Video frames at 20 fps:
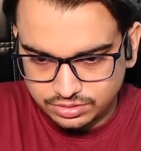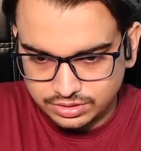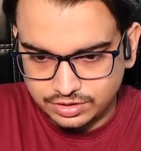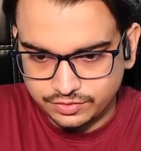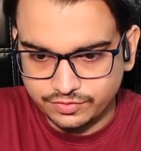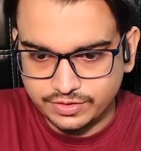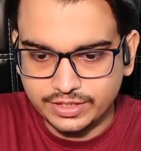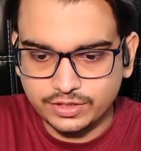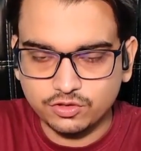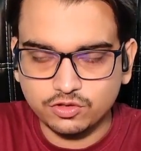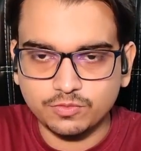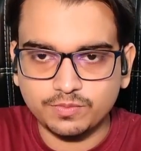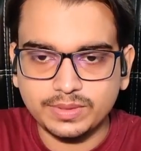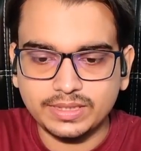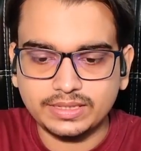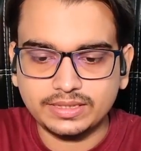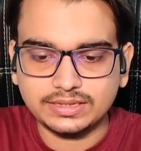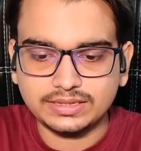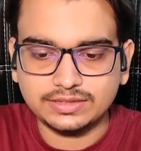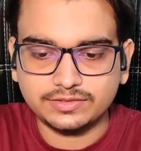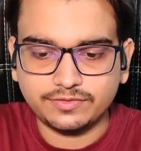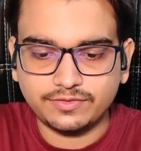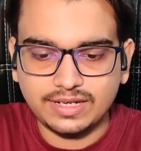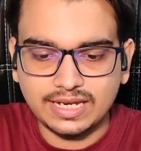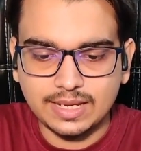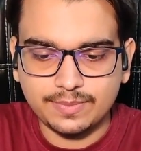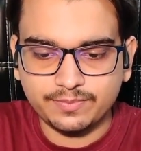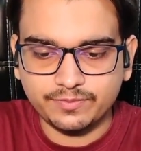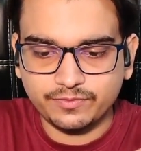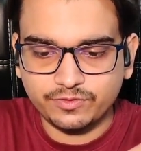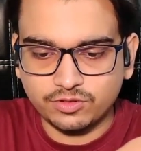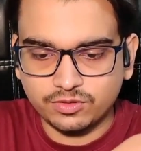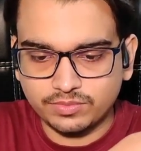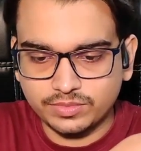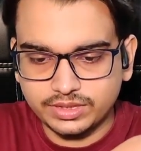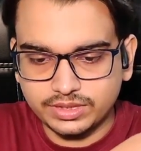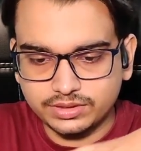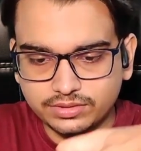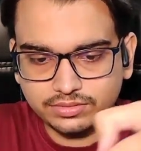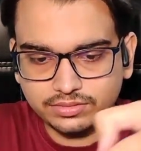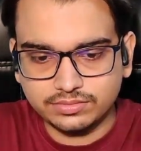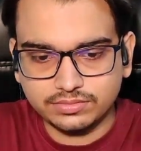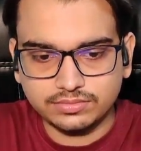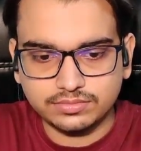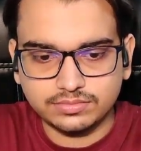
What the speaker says: If I open this flap from here,